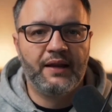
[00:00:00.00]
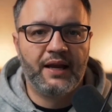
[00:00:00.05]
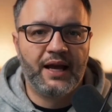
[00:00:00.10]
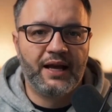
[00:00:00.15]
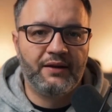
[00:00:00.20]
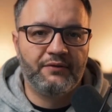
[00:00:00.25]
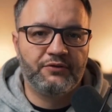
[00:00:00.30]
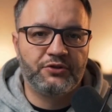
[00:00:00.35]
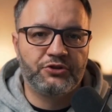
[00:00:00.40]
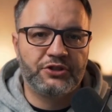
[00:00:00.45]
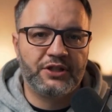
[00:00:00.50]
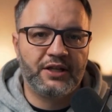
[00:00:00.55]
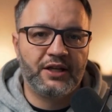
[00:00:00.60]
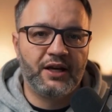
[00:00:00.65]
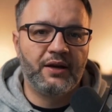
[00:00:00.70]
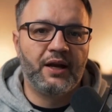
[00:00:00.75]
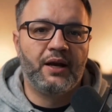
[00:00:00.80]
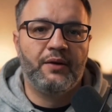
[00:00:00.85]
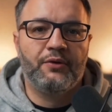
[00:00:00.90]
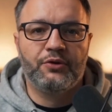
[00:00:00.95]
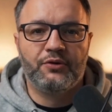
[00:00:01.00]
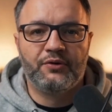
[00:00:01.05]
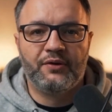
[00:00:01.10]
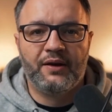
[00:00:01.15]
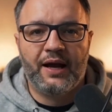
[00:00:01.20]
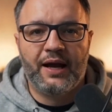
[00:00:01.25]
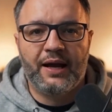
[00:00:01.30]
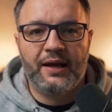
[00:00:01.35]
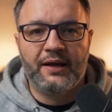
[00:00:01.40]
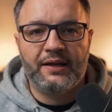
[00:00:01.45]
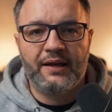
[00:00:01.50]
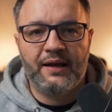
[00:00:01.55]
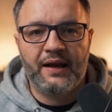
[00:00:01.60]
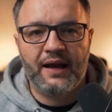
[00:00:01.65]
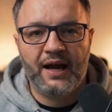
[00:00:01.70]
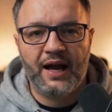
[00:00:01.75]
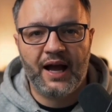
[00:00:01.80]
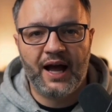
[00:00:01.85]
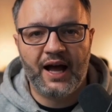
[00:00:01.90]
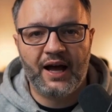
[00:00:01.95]
And if you stick around to the end,
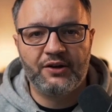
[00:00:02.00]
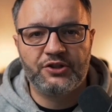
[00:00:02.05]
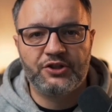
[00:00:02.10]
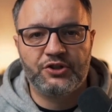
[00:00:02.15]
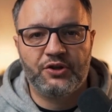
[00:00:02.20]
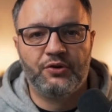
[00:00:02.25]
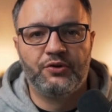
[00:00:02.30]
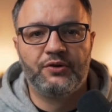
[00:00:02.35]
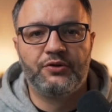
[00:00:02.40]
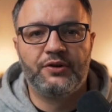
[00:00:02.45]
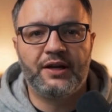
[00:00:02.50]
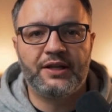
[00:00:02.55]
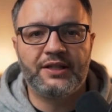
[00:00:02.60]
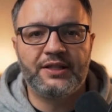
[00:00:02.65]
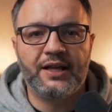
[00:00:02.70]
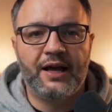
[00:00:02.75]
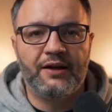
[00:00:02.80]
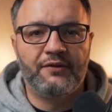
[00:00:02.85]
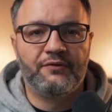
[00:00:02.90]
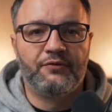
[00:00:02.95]
I'll show you the exact